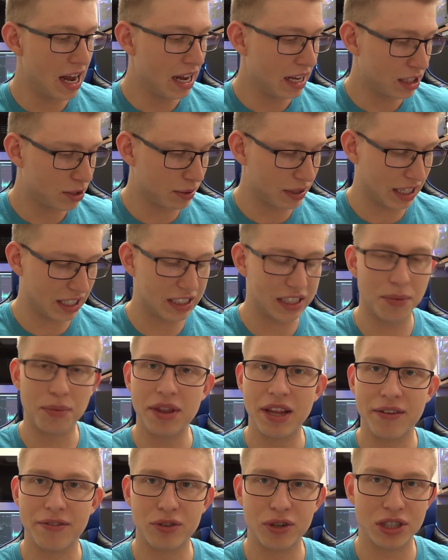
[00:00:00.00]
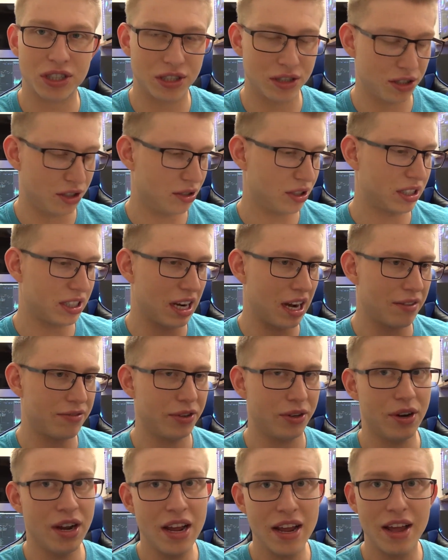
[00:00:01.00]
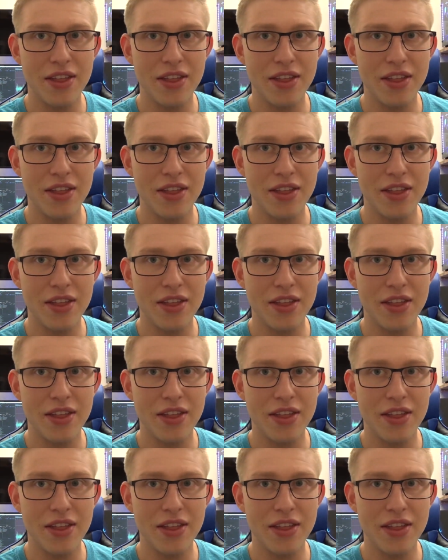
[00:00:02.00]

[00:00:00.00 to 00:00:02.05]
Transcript: That's what they said when they first introduced the iPhone.